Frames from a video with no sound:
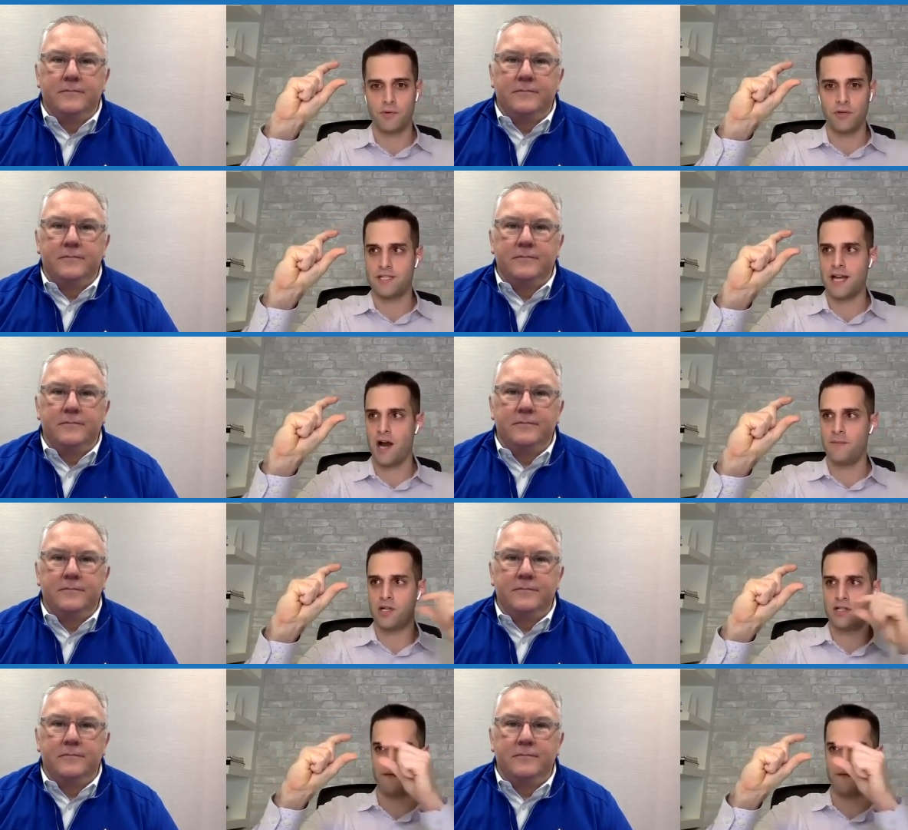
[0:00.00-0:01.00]
Speaker 1: per lead is higher,
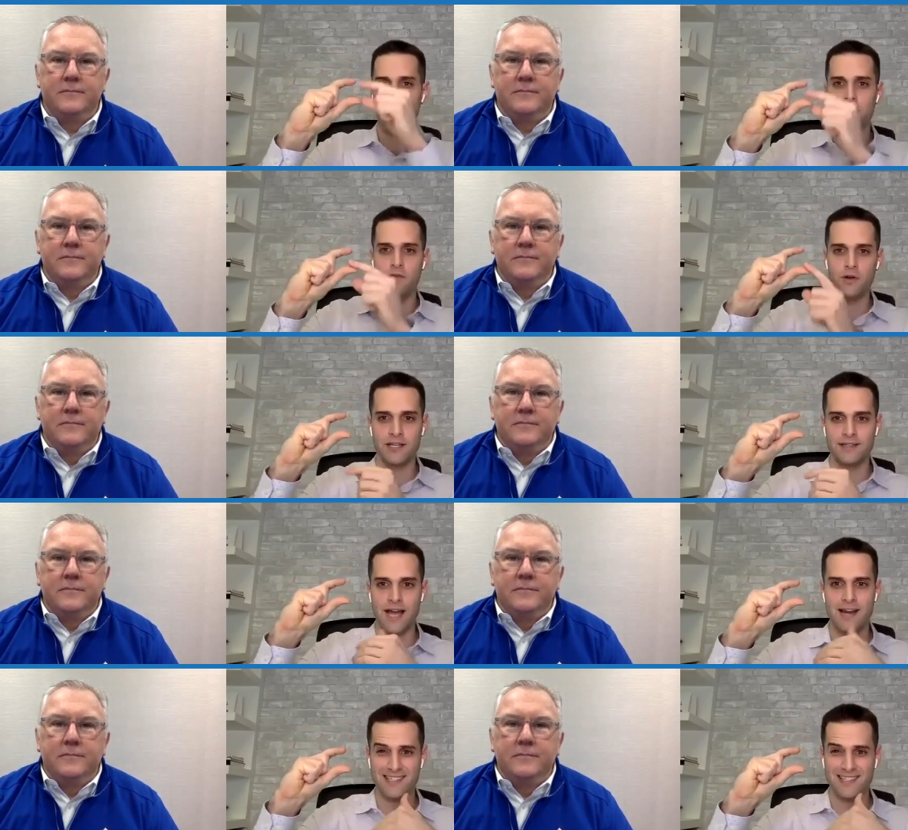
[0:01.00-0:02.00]
because the value of owning the
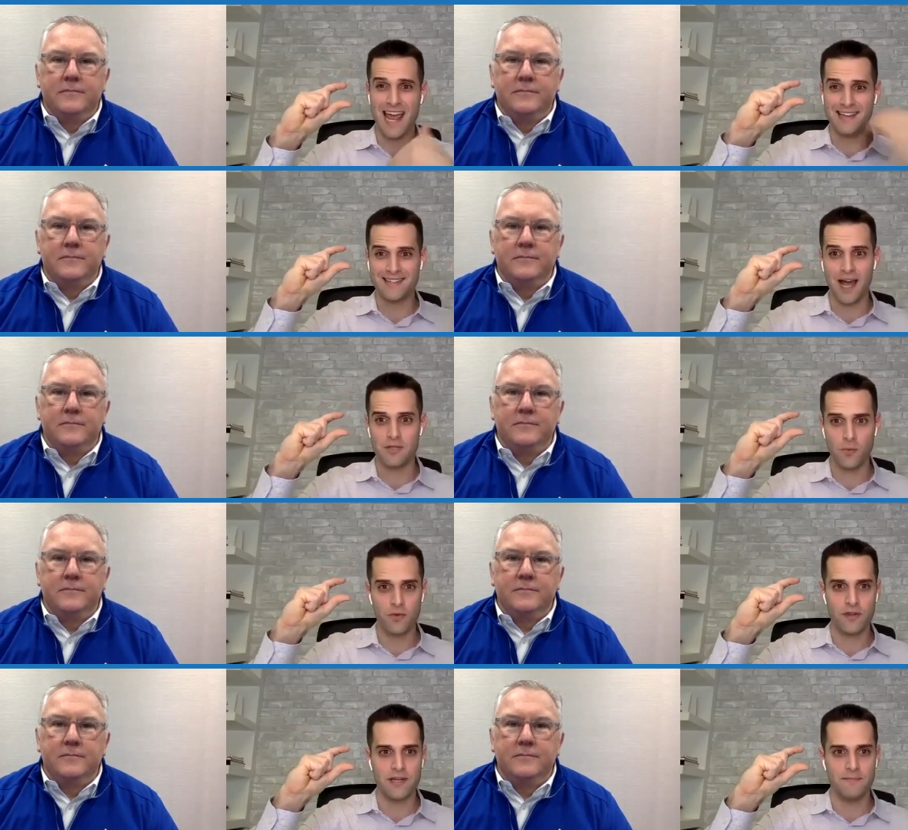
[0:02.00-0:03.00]
data is ten times
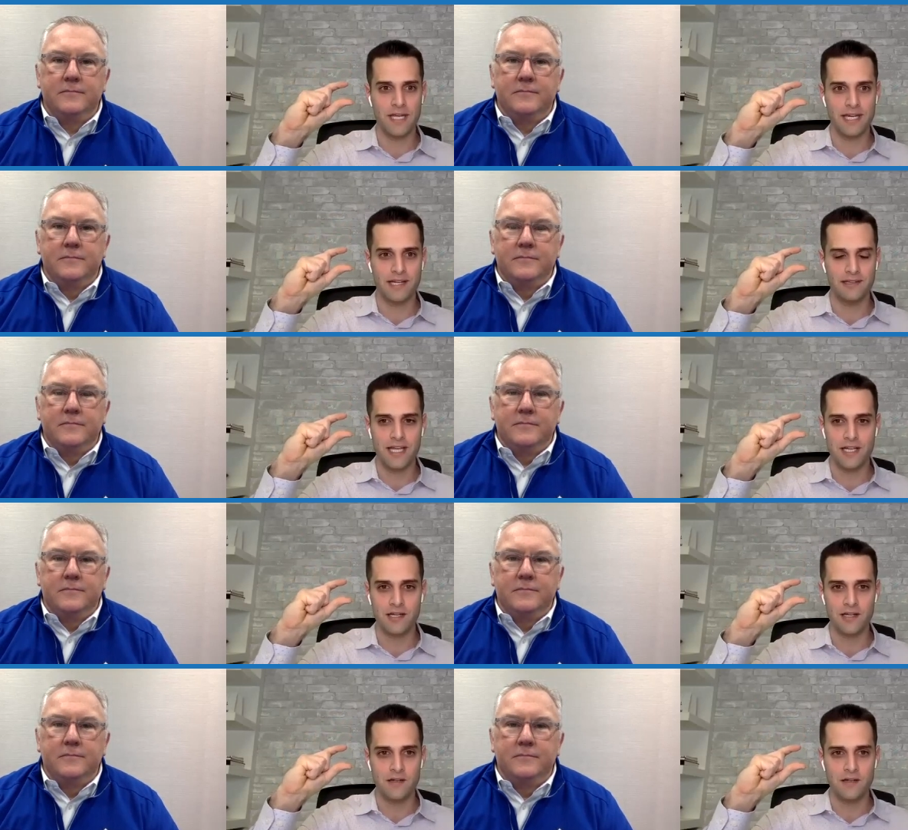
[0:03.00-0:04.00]
more than the immediate lead
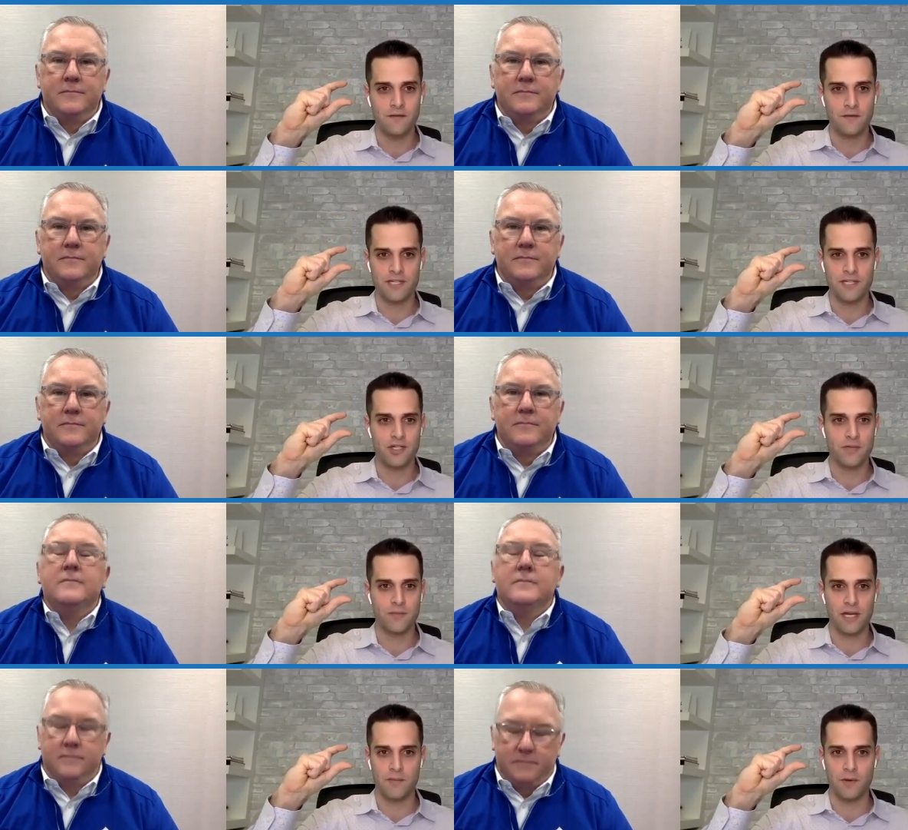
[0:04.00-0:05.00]
for
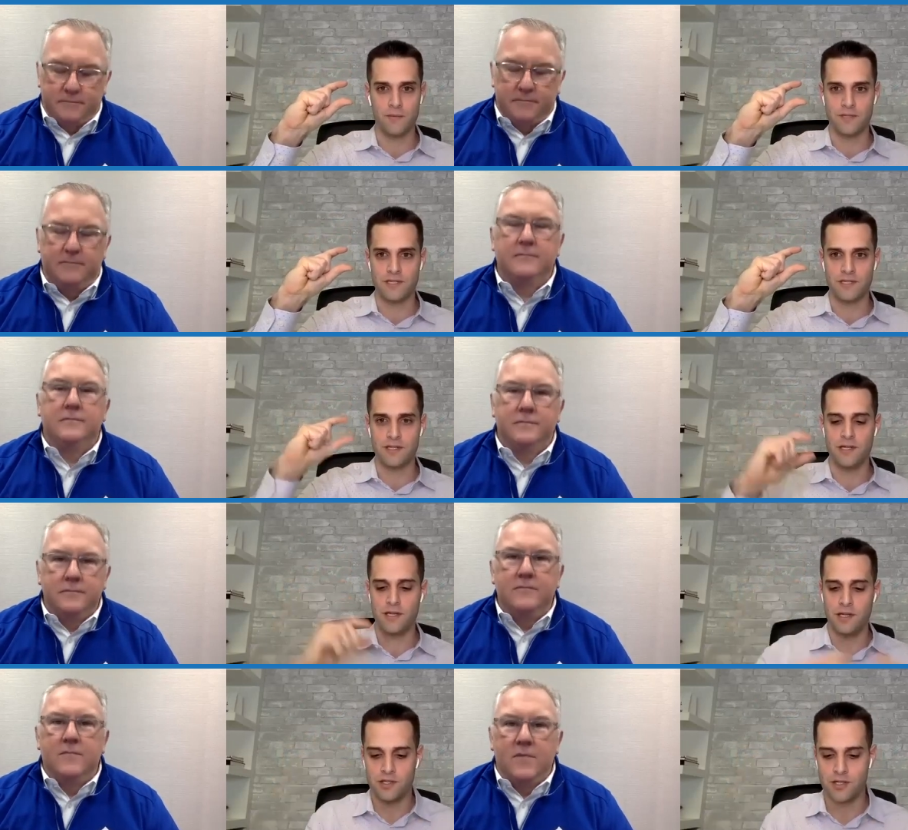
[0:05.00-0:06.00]
decision-making purposes.
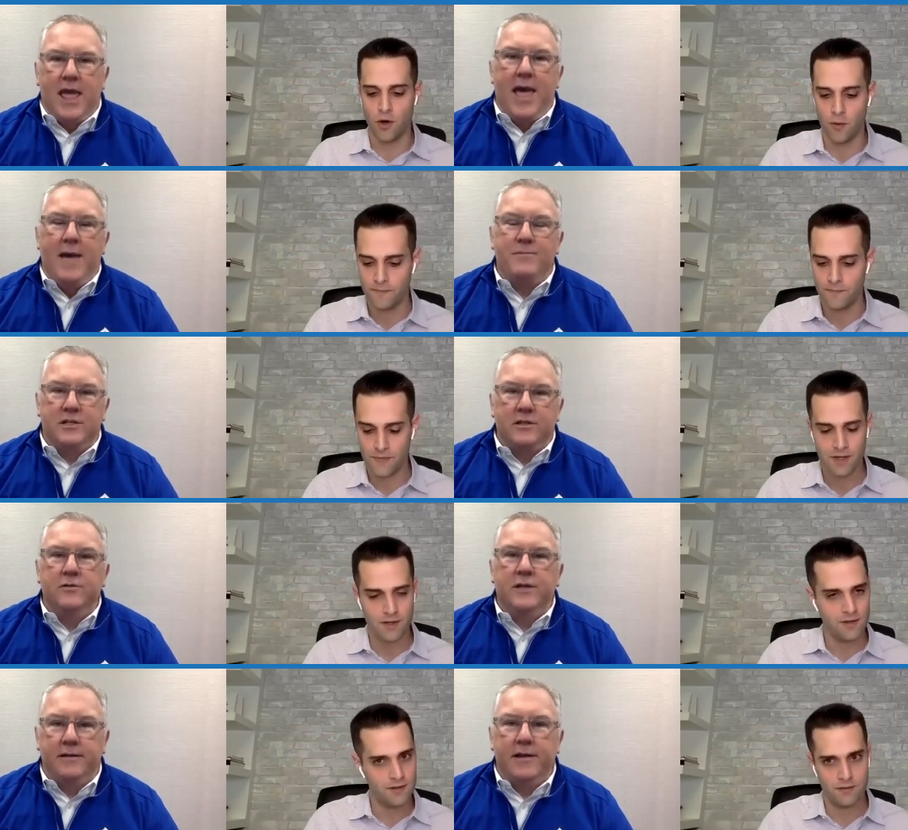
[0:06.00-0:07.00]
Speaker 2: So,
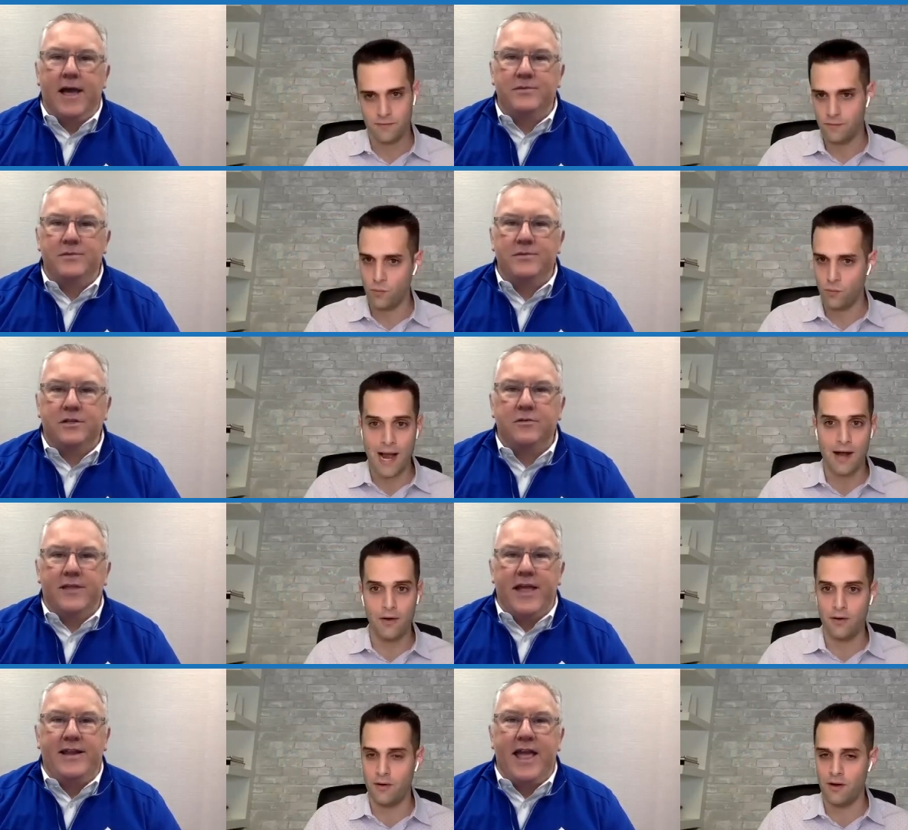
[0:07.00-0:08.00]
absolutely, absolutely. Wow.
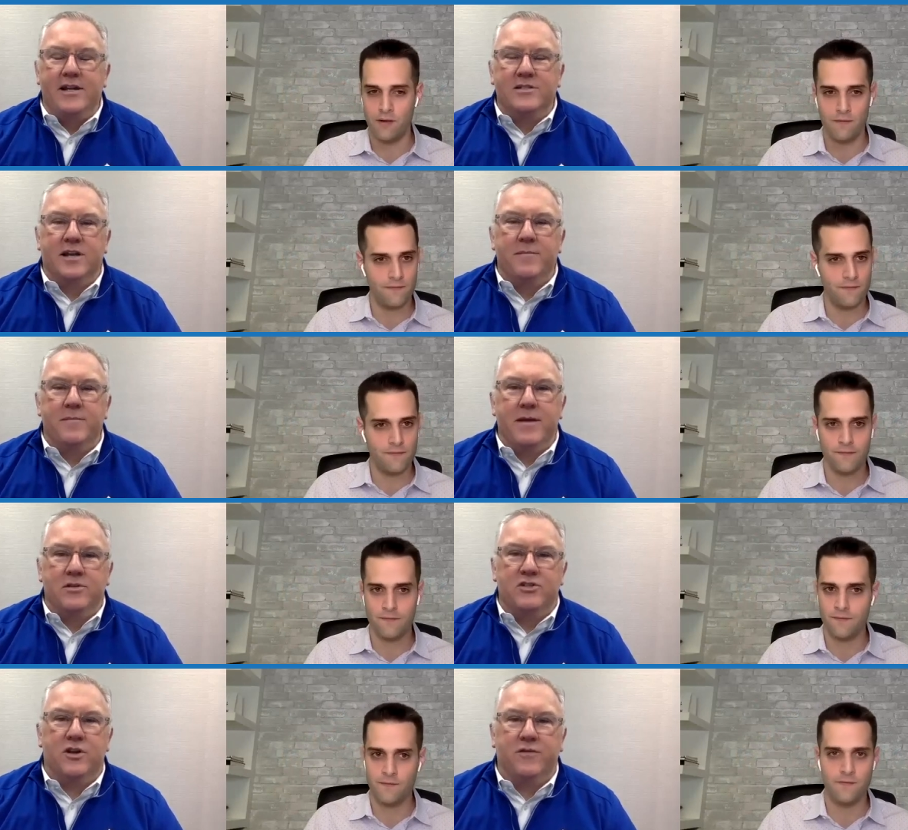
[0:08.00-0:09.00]
That data is going to be able to
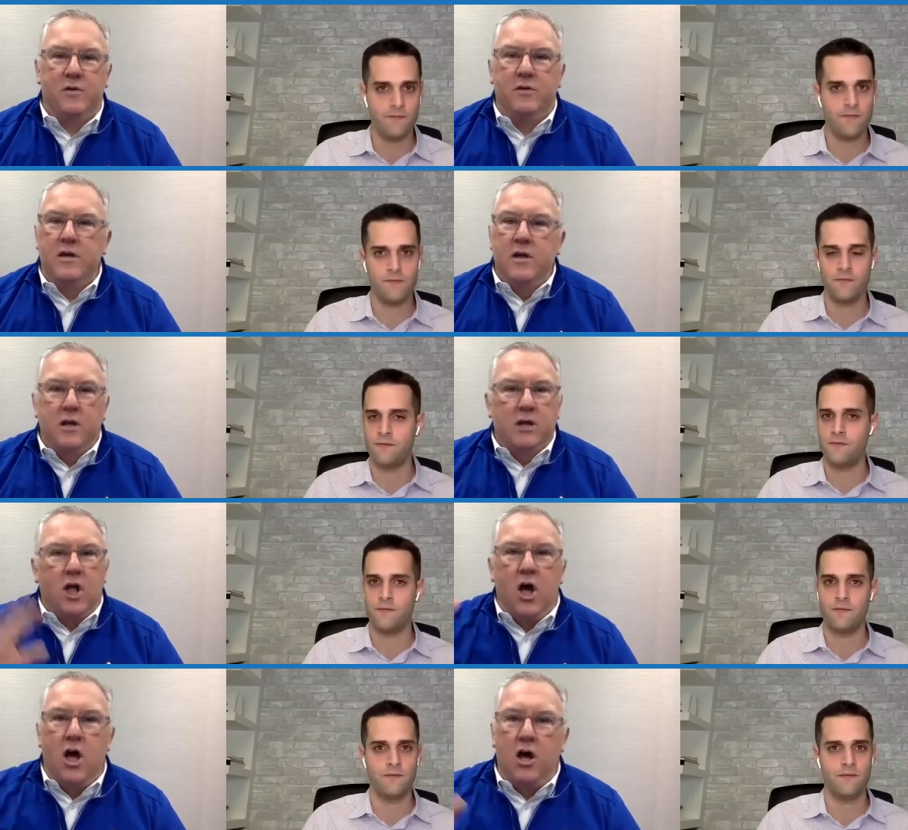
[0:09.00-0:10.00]
serve you
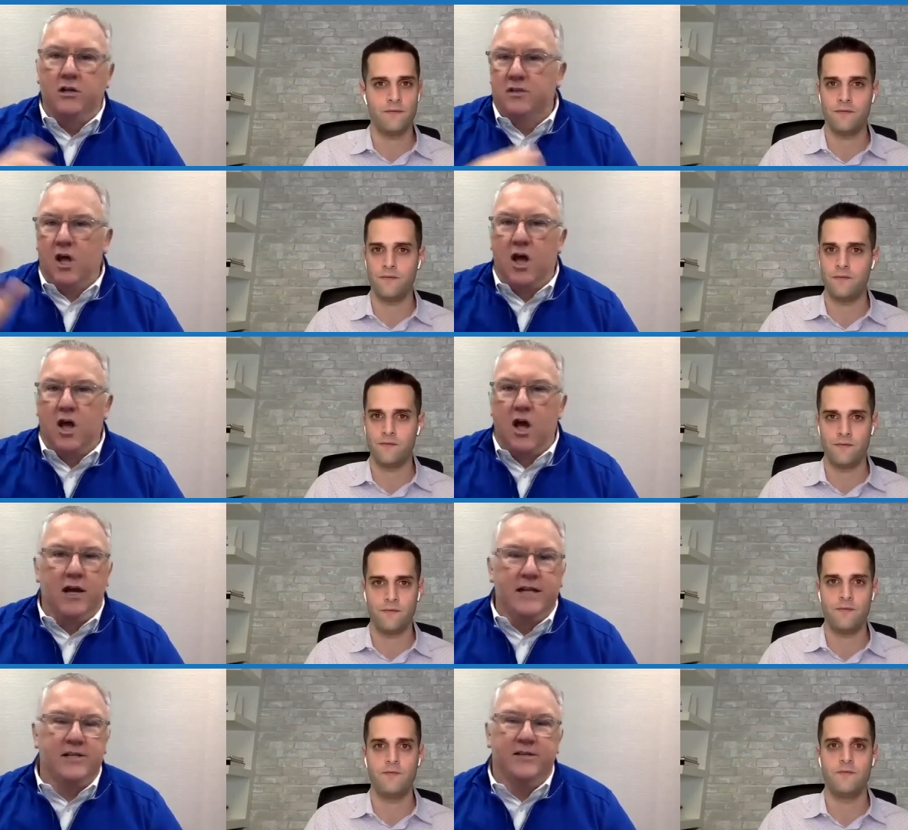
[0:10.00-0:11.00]
long, long into
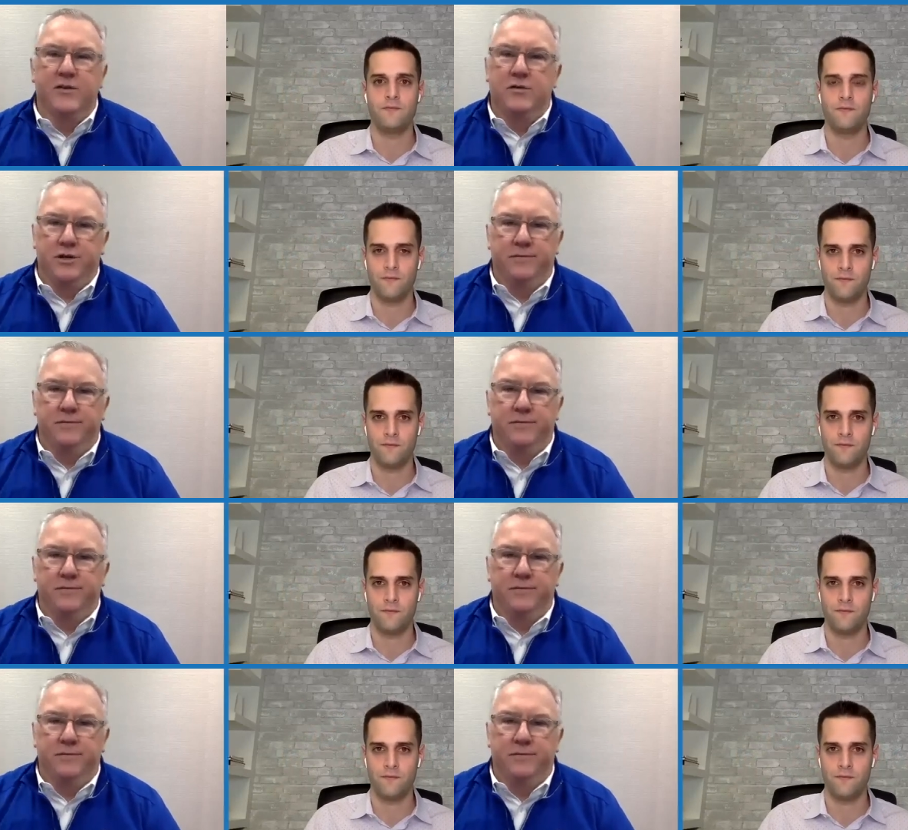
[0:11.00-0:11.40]
the future.